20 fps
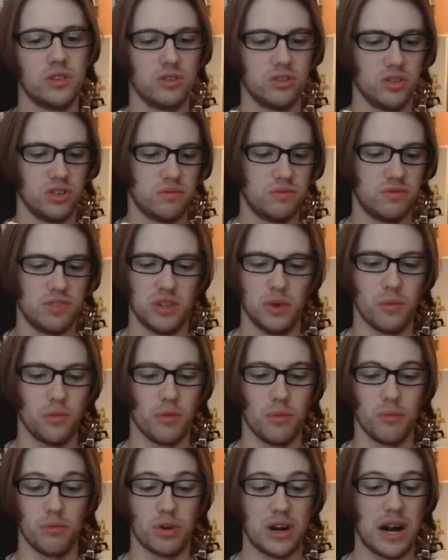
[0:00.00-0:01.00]
just silver
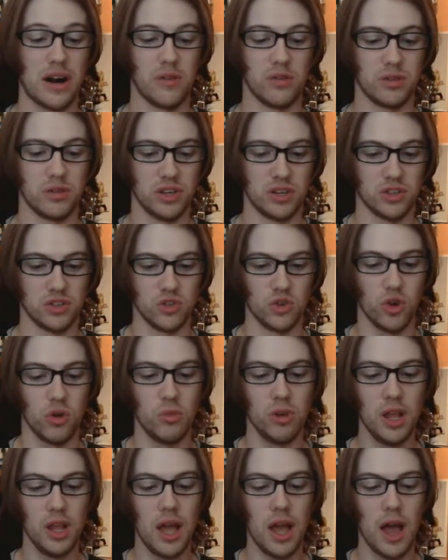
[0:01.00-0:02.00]
and brown as
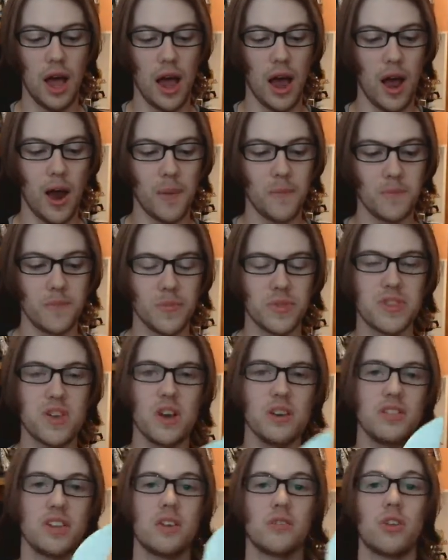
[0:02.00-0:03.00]
normal. The only
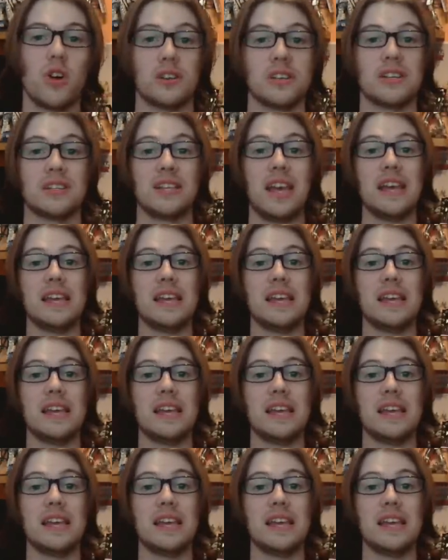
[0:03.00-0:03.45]
thing I've got to say